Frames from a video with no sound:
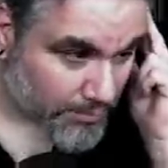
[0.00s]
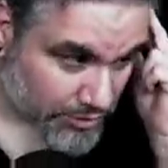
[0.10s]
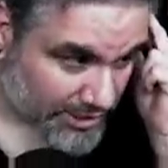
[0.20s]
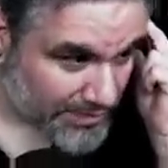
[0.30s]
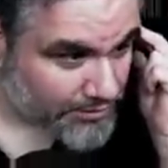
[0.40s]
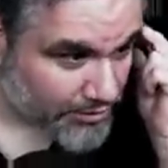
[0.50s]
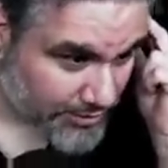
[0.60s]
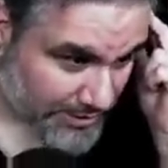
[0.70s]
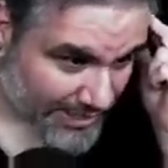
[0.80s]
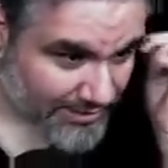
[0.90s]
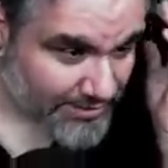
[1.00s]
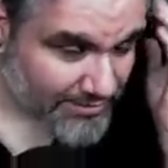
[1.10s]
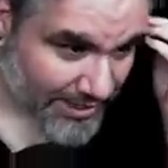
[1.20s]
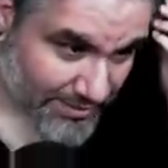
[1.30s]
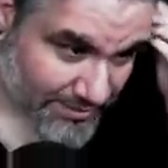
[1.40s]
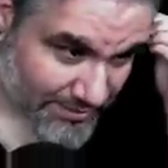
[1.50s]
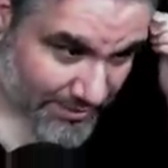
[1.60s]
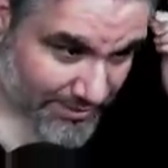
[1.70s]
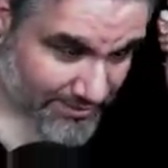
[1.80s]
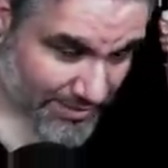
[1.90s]
I'm going to keep sacking these lands
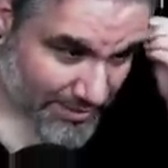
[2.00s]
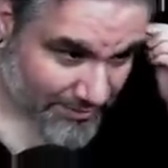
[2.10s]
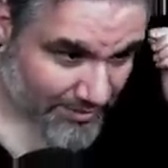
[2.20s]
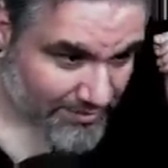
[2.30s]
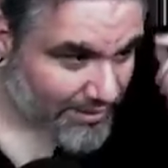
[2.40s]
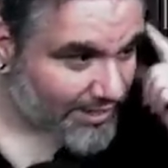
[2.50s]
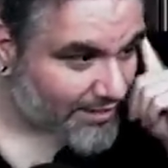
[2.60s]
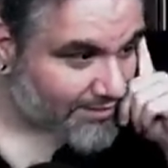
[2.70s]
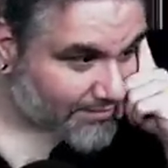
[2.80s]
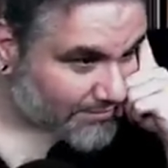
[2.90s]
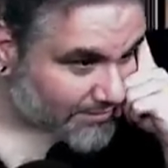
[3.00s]
until they stop giving us lands.